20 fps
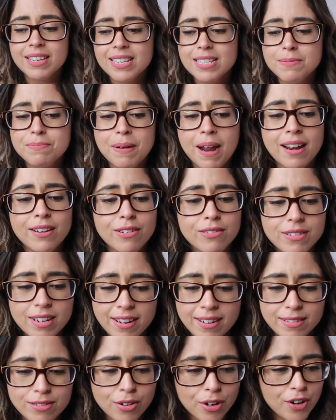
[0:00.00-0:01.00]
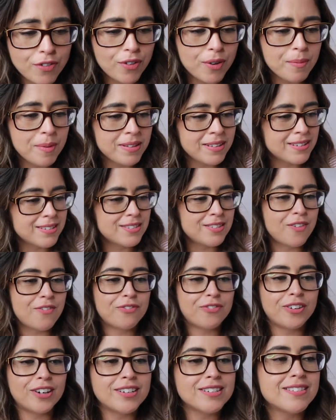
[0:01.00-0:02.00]
This is brand new territory for me. This is the
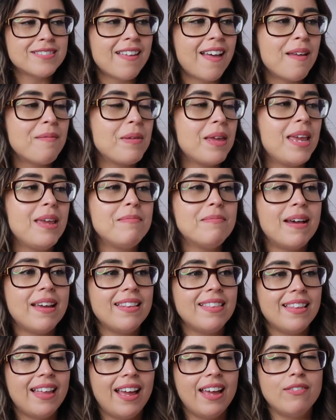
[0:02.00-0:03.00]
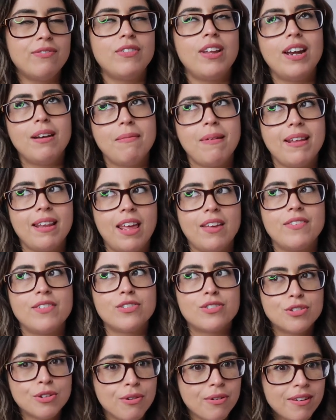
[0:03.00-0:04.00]
first time in my life, not in my life,
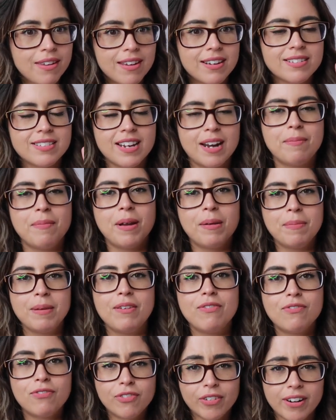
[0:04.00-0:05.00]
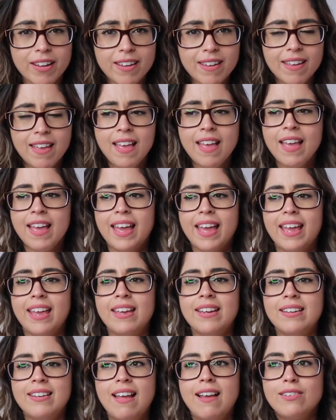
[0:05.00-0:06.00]
in two years that I'm going to be free
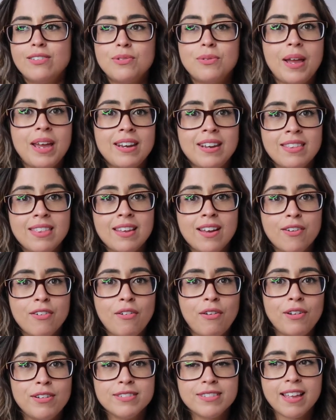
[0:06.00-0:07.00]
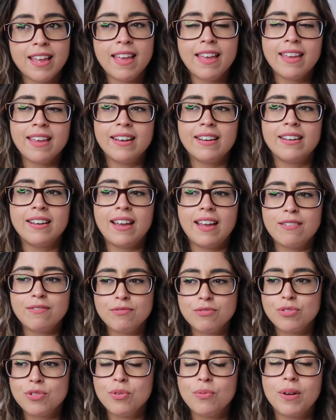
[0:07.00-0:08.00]
and not do anything at all day. And I
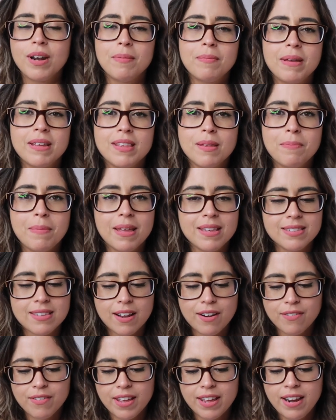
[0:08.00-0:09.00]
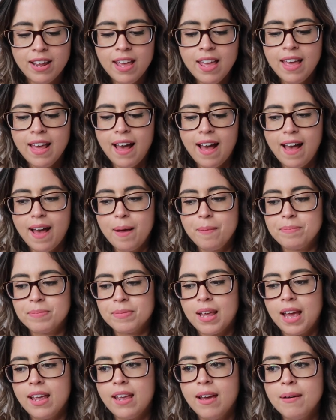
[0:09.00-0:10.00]
do want to make the best out of it.
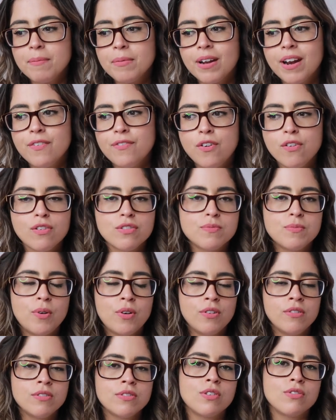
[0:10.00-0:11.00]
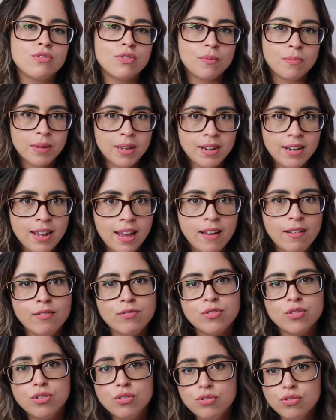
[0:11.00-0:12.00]
Um, I am going to focus more on social media,
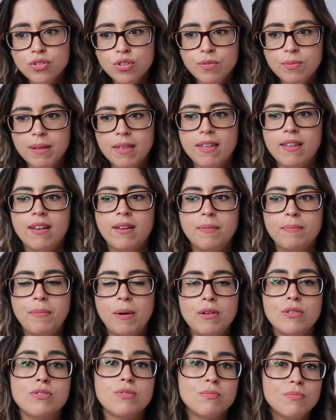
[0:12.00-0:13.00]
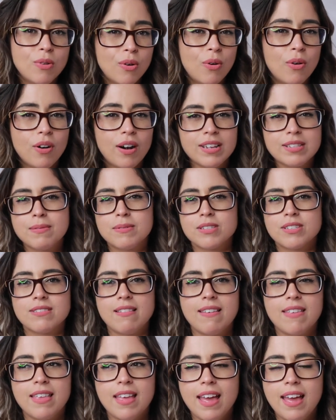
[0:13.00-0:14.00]
on YouTube, and post more as much as
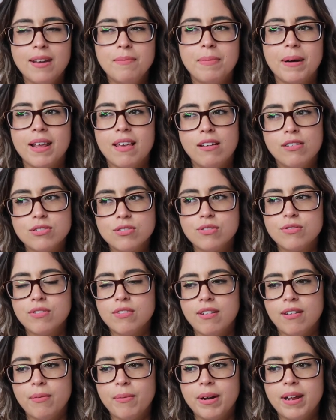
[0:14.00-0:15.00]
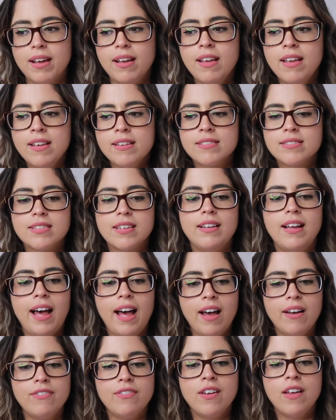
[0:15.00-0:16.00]
I can. But I also, you know, want to still
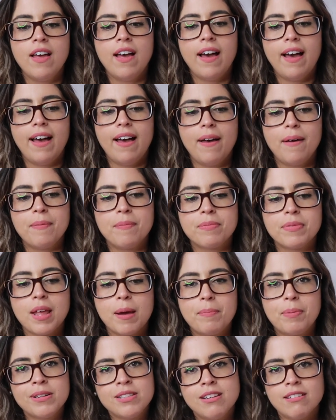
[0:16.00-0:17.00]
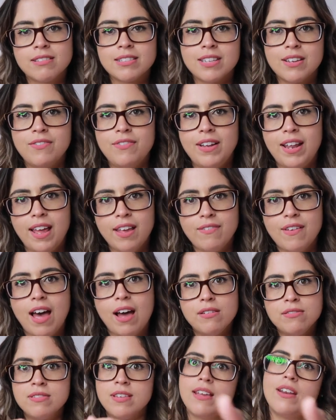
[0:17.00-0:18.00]
have um, a productive life
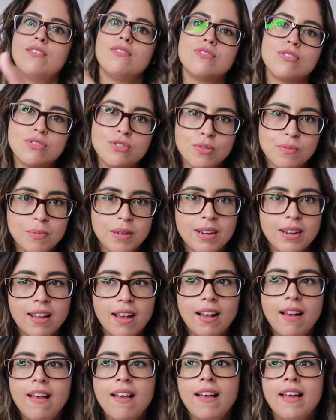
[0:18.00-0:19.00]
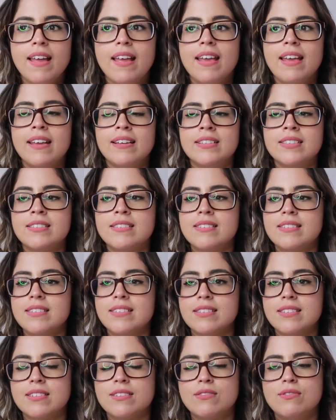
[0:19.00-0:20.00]
outside of social media and
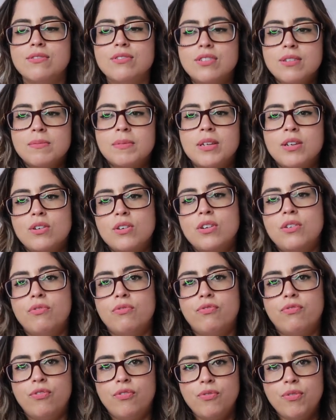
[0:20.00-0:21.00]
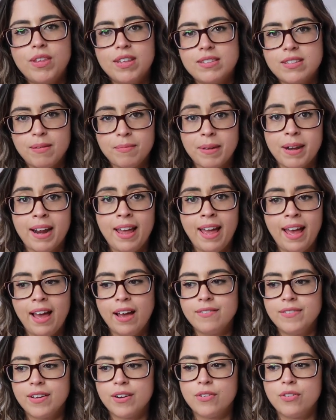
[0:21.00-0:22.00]
just do something good with the time that I
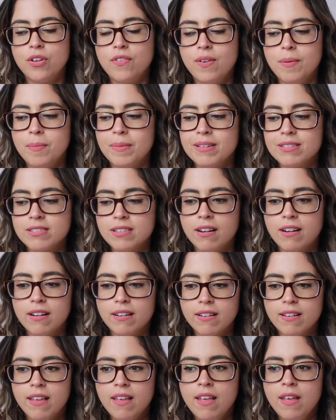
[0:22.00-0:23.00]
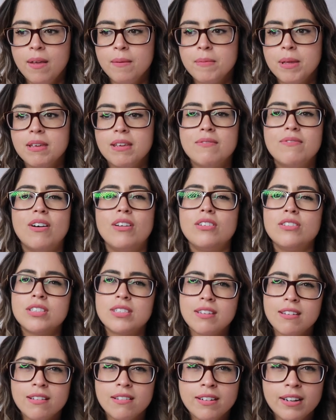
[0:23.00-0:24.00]
have. I don't know if I'm gonna start maybe
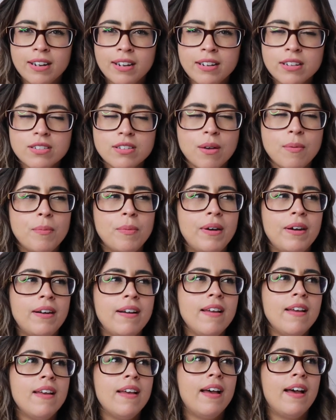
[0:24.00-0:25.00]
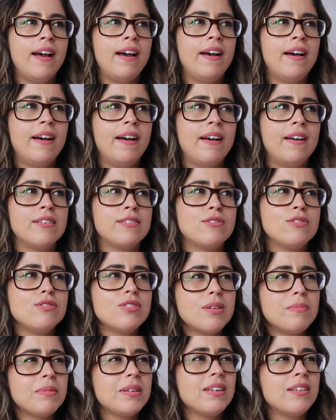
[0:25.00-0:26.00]
volunteering somewhere, uh, do
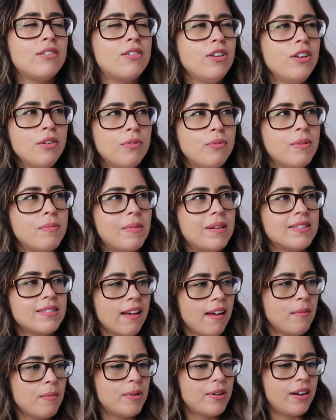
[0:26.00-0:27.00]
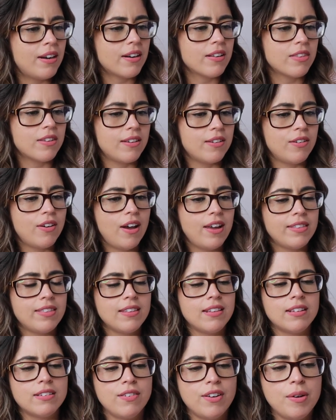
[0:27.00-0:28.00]
something good with my time on earth, you know. I
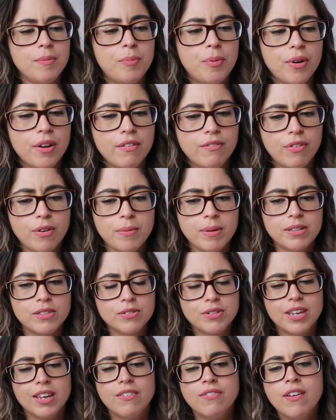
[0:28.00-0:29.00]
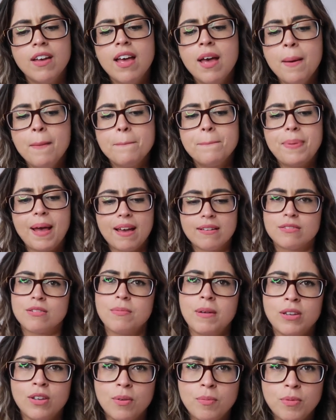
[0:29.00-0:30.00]
think that's very important for me to give back to
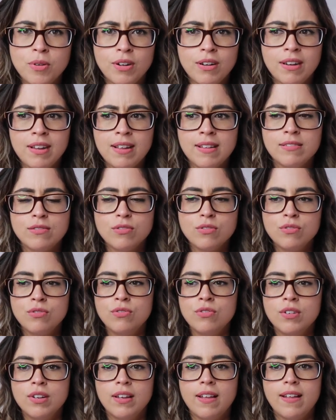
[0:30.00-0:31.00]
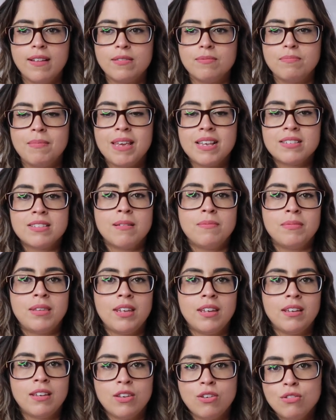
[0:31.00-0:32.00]
my community and do and make
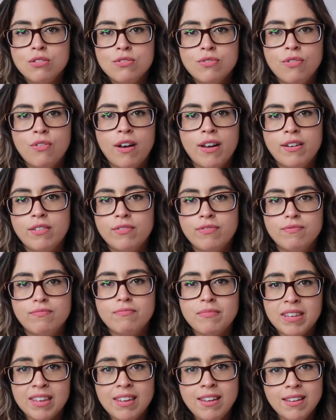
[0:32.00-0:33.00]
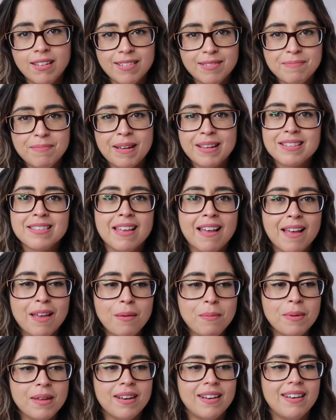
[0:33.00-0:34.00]
something useful out of me and my
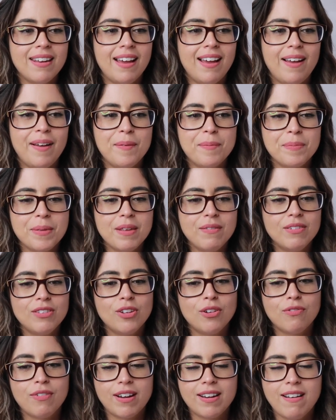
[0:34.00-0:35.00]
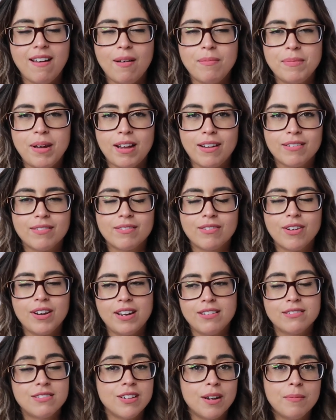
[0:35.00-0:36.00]
time. And um, even though right now I'm not
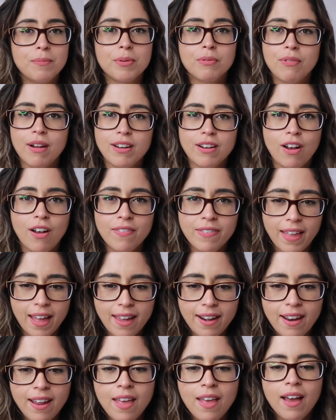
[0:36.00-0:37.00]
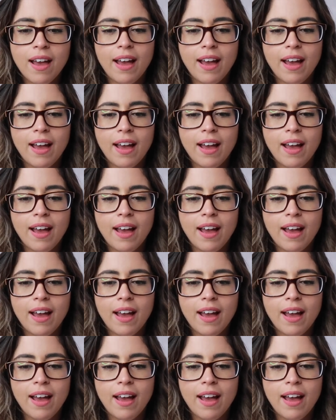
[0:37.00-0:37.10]
gonna jump right on that.